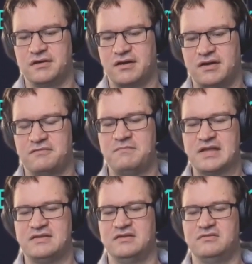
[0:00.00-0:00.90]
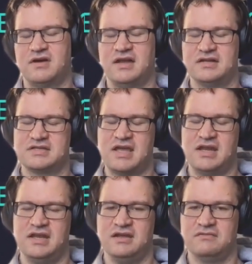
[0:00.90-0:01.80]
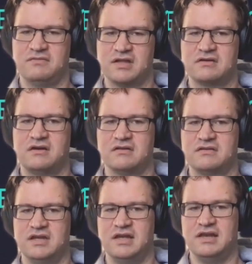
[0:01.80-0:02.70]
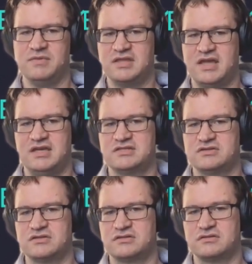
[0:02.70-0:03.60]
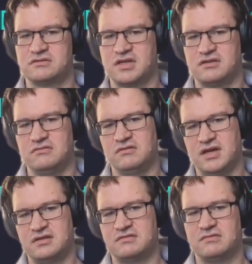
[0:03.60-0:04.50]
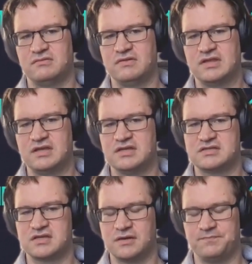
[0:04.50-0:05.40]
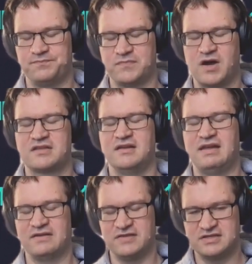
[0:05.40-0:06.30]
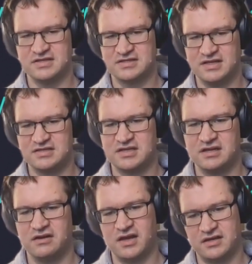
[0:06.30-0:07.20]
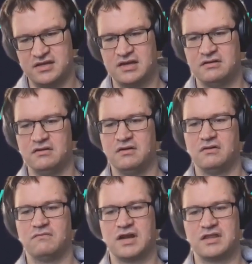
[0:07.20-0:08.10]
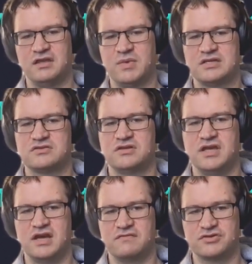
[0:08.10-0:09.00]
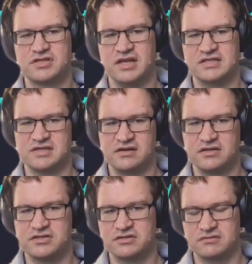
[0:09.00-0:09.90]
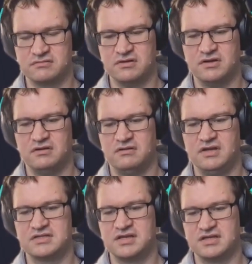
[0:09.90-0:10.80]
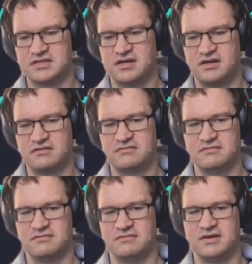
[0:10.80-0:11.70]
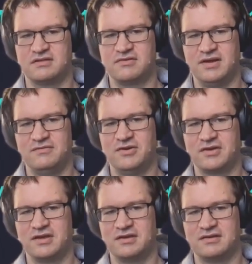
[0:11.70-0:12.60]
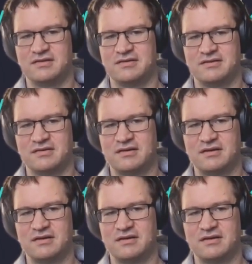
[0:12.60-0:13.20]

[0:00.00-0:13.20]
kind of matter understanding what are the limitations that you get with these other languages, let's say. Like the one thing mentioned here was the listeners. So listeners are not really working